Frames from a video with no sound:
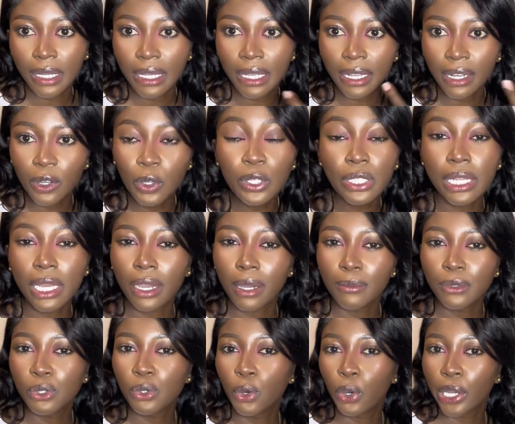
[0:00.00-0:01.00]
It looks like I'm
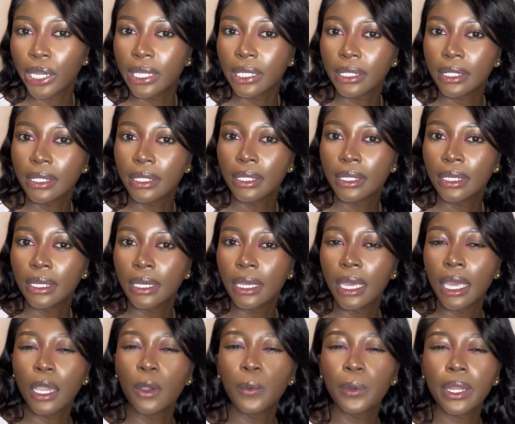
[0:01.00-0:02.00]
too oily.
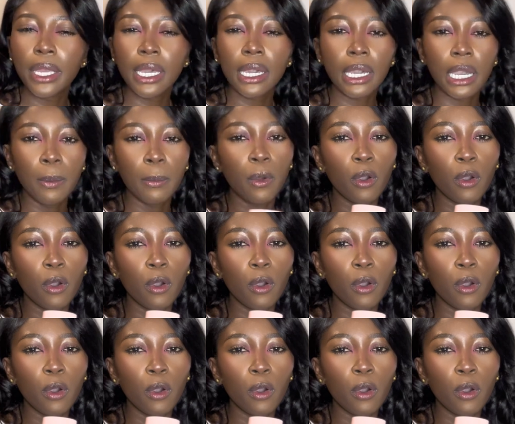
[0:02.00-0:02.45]
It wouldn't come